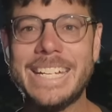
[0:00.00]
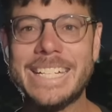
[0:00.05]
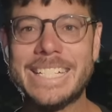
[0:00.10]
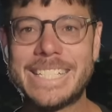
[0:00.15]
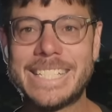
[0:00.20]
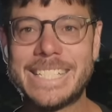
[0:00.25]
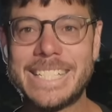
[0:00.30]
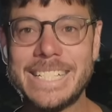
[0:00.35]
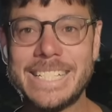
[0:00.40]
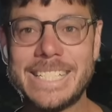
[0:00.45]

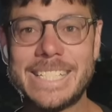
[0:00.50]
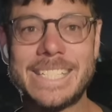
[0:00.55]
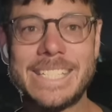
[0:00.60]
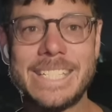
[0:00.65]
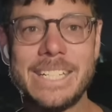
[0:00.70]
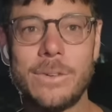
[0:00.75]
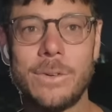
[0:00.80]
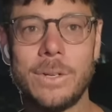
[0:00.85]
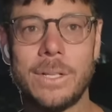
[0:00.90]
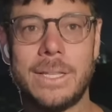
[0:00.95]

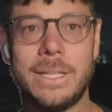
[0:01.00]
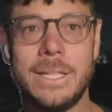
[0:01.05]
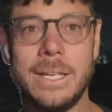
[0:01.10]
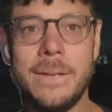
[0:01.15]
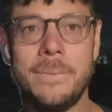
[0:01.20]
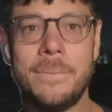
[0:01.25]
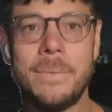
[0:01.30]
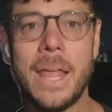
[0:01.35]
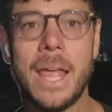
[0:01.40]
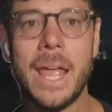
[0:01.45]

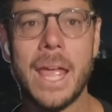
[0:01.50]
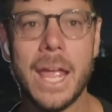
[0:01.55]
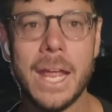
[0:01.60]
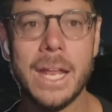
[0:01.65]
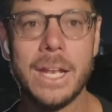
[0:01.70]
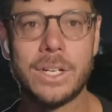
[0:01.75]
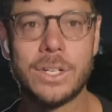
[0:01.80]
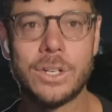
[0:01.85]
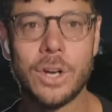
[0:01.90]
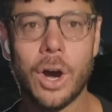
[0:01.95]
insincerity
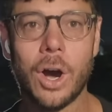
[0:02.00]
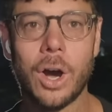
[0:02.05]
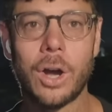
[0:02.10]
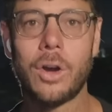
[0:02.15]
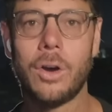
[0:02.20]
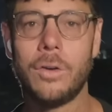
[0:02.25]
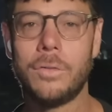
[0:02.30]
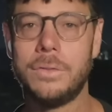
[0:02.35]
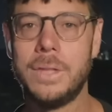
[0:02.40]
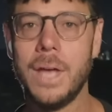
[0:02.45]
in
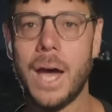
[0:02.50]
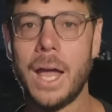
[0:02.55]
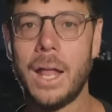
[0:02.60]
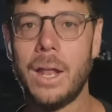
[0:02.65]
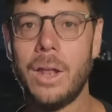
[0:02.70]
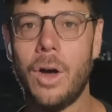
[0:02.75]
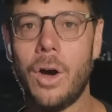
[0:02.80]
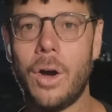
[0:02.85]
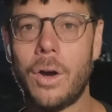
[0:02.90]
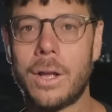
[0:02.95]
talk of
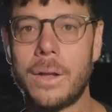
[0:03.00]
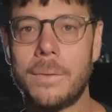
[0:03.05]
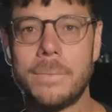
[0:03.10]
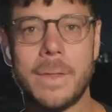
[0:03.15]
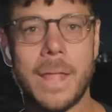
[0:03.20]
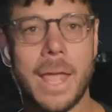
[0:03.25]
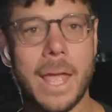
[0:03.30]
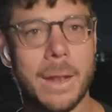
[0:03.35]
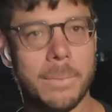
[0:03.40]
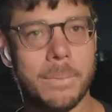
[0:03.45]
dialogue
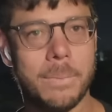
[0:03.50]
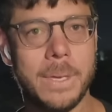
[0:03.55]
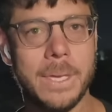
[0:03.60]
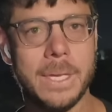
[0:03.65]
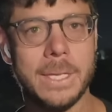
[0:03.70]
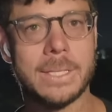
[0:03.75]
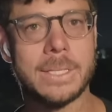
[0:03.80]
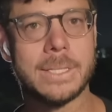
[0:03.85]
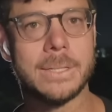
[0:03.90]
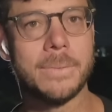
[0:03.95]
and
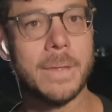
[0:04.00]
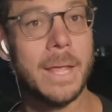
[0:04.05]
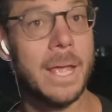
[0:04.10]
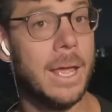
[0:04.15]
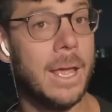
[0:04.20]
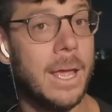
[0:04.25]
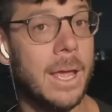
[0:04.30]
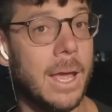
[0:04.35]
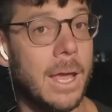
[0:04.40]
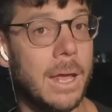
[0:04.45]
peace.
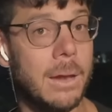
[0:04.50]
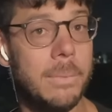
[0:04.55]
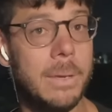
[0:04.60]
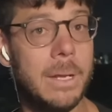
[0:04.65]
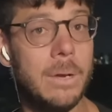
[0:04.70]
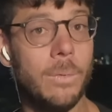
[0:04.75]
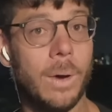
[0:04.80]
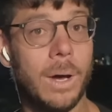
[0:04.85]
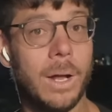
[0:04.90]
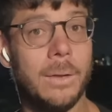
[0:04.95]

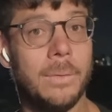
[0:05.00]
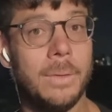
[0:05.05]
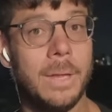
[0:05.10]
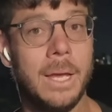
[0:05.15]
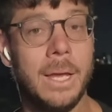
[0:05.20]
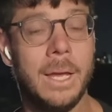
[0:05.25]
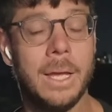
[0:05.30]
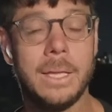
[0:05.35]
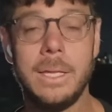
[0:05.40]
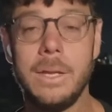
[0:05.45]
And
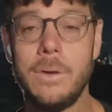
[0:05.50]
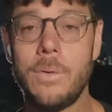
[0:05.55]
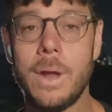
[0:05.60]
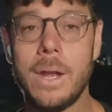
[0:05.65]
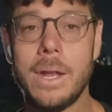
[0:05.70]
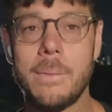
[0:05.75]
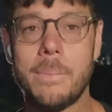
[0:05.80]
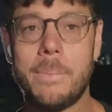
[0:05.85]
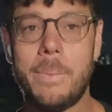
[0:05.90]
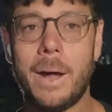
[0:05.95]
meanwhile, the
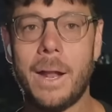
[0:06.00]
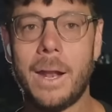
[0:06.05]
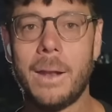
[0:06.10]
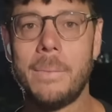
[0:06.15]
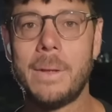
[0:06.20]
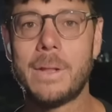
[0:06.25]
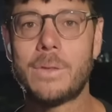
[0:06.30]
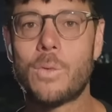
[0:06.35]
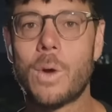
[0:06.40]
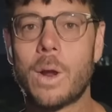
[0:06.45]
Iranian
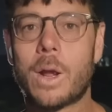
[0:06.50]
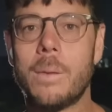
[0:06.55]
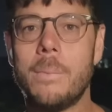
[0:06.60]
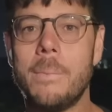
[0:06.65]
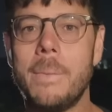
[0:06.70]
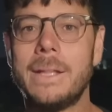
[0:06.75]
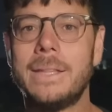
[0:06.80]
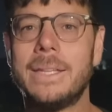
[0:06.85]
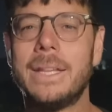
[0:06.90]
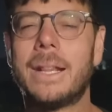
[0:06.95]
parliament
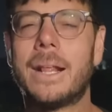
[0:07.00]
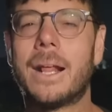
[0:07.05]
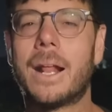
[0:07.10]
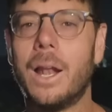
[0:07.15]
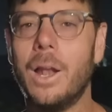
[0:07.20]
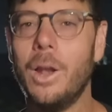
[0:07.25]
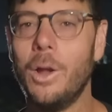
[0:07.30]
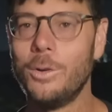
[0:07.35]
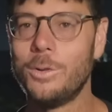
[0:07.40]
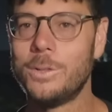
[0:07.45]

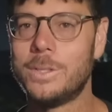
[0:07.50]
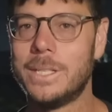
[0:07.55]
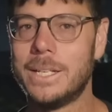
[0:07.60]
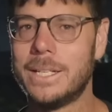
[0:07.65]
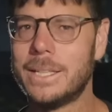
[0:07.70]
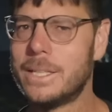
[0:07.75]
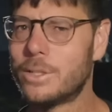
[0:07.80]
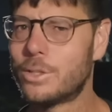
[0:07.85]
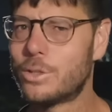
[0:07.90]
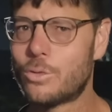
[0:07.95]
recommended
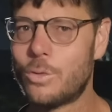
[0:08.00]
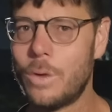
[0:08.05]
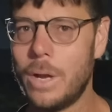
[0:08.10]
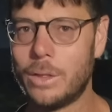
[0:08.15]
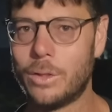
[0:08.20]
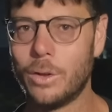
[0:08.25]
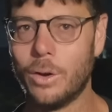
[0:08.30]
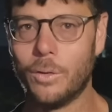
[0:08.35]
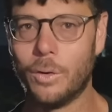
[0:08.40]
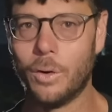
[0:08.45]
closing the
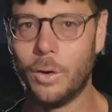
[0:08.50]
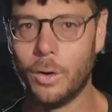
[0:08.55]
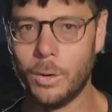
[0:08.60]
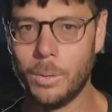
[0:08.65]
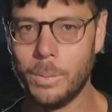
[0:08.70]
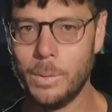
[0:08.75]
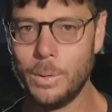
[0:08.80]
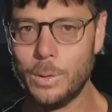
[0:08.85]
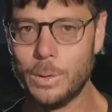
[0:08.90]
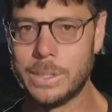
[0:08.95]
Strait of
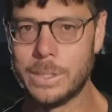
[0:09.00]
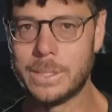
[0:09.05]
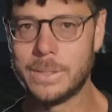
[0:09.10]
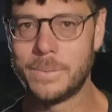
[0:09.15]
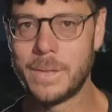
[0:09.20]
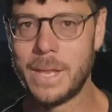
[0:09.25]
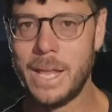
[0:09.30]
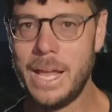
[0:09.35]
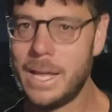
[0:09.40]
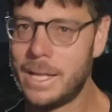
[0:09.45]

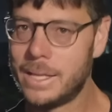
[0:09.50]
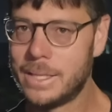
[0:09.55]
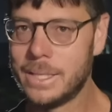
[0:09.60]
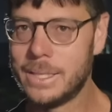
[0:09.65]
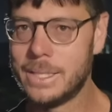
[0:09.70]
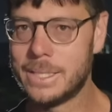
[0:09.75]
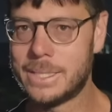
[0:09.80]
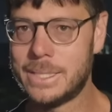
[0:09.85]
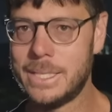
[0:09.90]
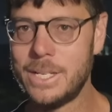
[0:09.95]
Hormuz.
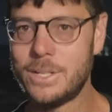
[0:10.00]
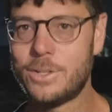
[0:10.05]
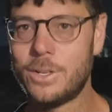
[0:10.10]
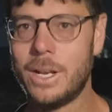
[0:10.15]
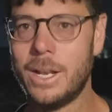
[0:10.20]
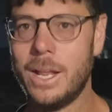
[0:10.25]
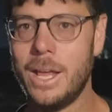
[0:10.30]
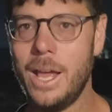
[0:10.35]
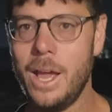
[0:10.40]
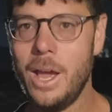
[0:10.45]
The
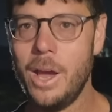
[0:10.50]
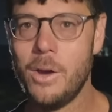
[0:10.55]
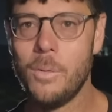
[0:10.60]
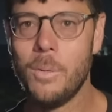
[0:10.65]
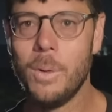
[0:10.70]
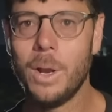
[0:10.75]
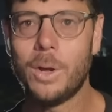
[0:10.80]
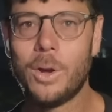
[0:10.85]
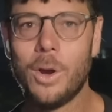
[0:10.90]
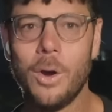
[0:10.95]
decision
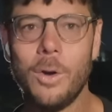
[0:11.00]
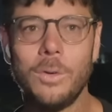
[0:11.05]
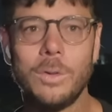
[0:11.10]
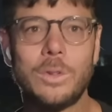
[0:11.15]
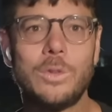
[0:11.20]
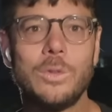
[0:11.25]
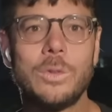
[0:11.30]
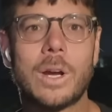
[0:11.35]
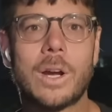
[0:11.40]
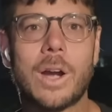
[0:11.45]
will
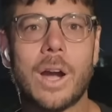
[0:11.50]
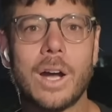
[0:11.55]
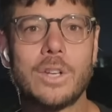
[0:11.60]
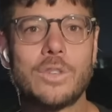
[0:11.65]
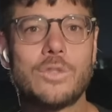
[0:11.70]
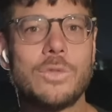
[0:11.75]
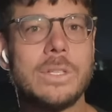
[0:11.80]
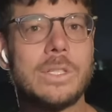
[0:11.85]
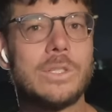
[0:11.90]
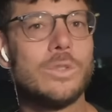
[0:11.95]
go to the
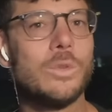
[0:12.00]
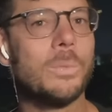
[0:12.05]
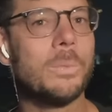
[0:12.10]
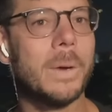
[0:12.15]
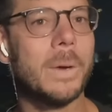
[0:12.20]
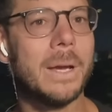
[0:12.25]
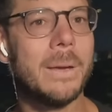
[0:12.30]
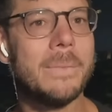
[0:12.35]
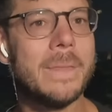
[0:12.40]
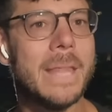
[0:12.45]
country's
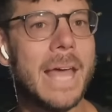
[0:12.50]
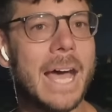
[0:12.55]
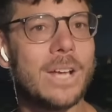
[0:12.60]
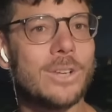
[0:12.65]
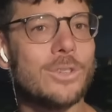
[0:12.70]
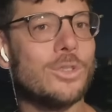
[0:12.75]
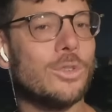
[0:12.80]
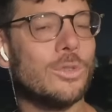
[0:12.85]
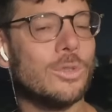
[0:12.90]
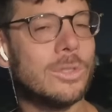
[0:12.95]
Supreme
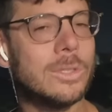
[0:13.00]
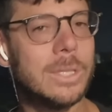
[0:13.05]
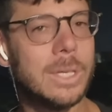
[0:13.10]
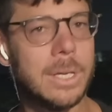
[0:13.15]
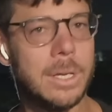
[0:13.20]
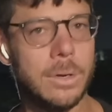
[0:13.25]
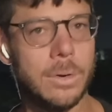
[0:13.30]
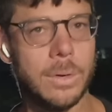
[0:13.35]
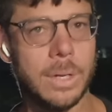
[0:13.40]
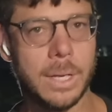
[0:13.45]
National
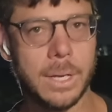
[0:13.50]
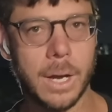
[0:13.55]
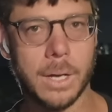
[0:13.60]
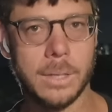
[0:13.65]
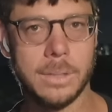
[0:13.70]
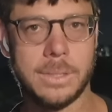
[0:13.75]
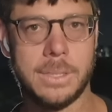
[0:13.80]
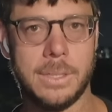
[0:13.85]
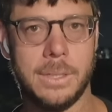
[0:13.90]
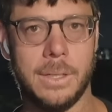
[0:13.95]
Security
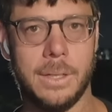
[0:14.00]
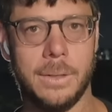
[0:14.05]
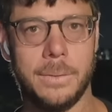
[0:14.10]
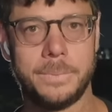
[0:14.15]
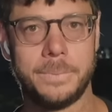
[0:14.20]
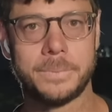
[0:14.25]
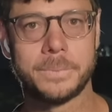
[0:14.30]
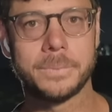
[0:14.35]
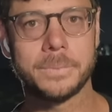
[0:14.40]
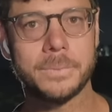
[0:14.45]

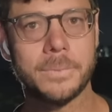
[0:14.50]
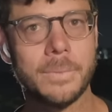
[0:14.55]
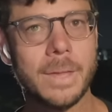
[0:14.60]
Council.